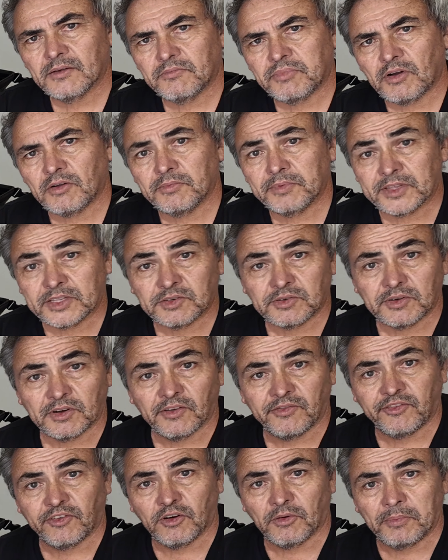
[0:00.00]
probably 3
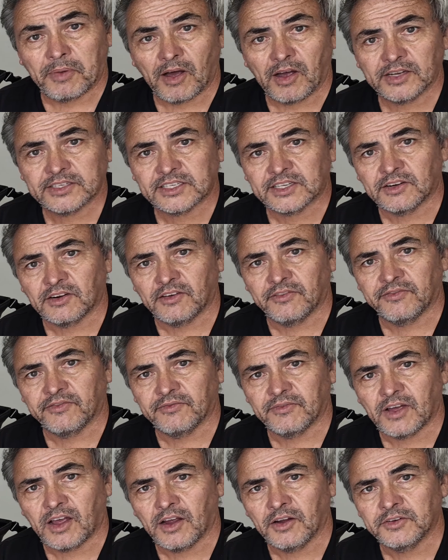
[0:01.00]
or 4 bikes that I've
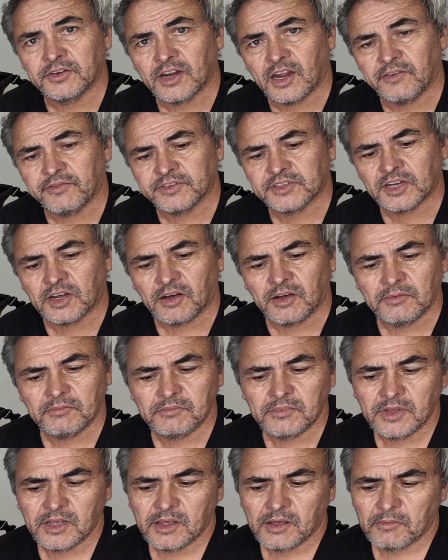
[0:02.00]
owned over
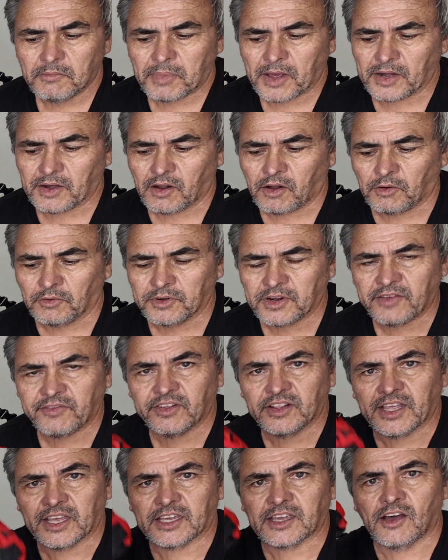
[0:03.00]
time, but I'll never
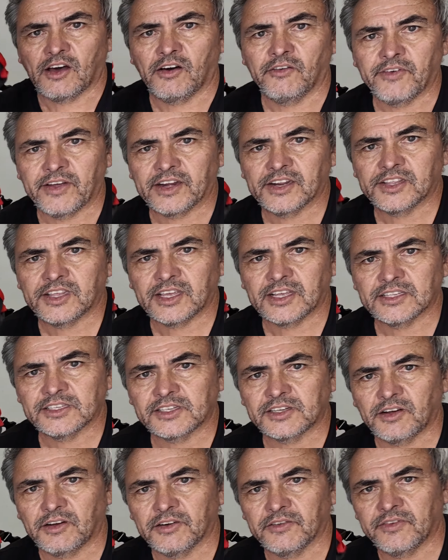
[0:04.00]
let go of anything
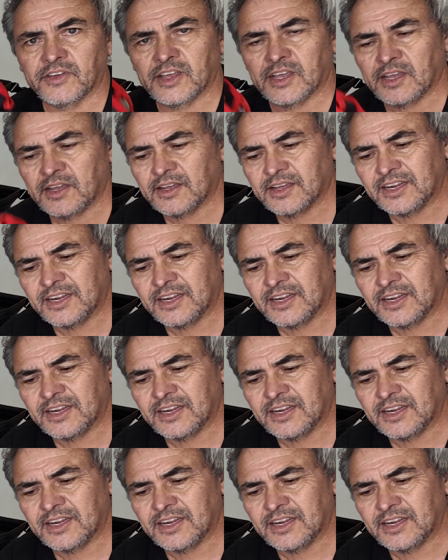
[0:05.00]
inside of here.